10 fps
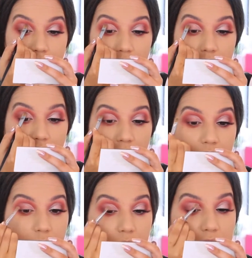And
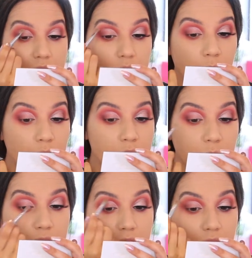again, when we get to the point
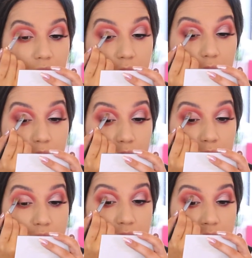where the
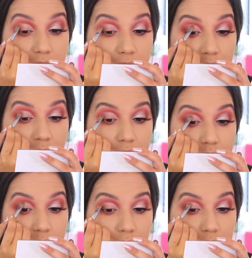crease is fading out,
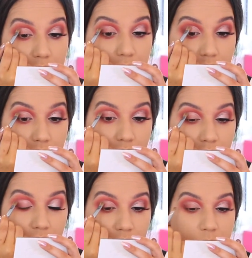I'm going to fade out that
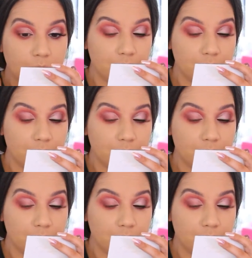colour.